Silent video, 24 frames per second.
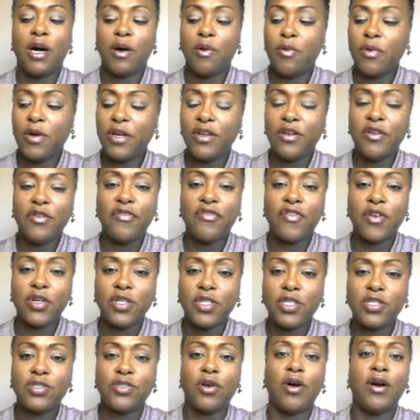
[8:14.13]
when you
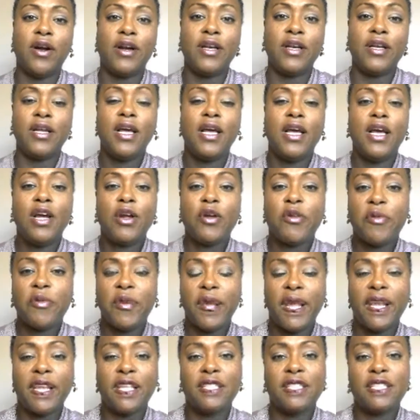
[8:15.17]
first start
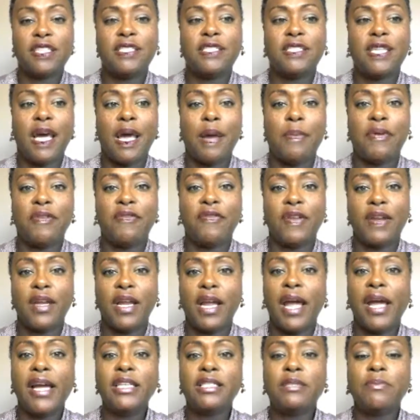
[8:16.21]
creating this type of
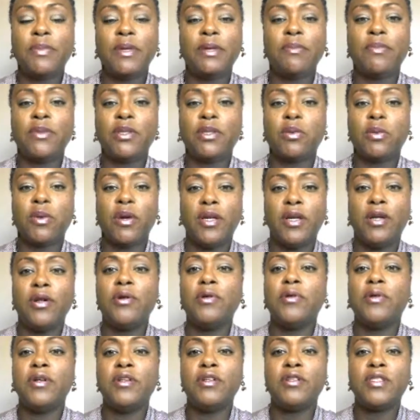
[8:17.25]
engagement between
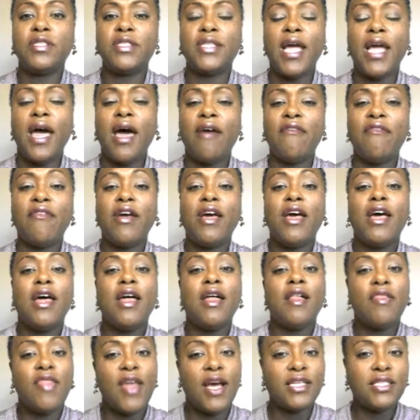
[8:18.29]
you and your staff,
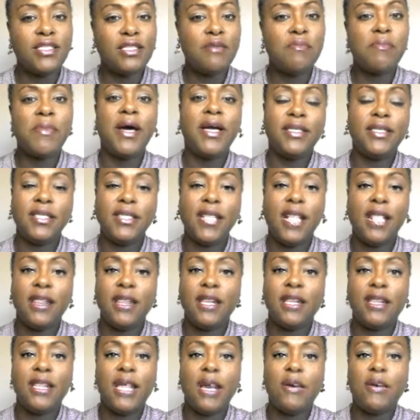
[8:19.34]
that's the mindset
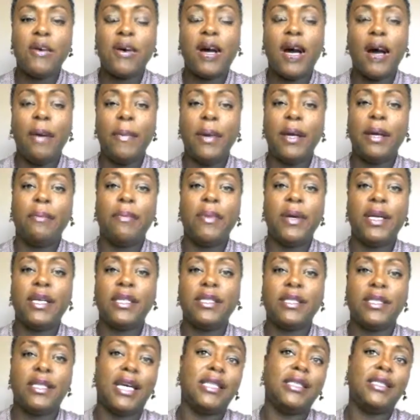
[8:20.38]
that they will come in,
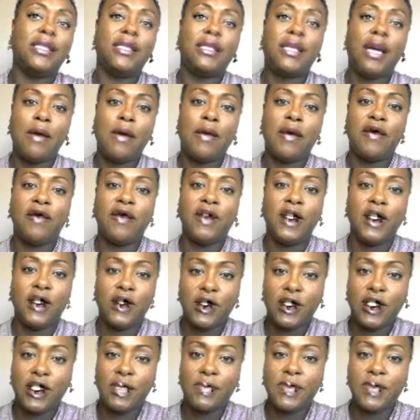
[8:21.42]
because that's the type of
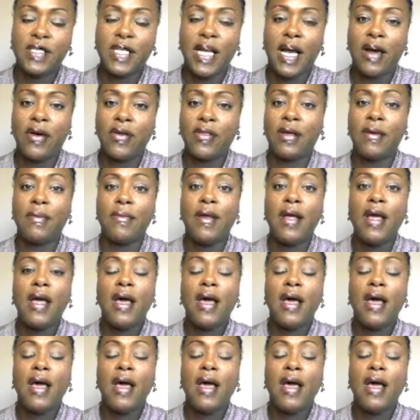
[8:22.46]
leadership style that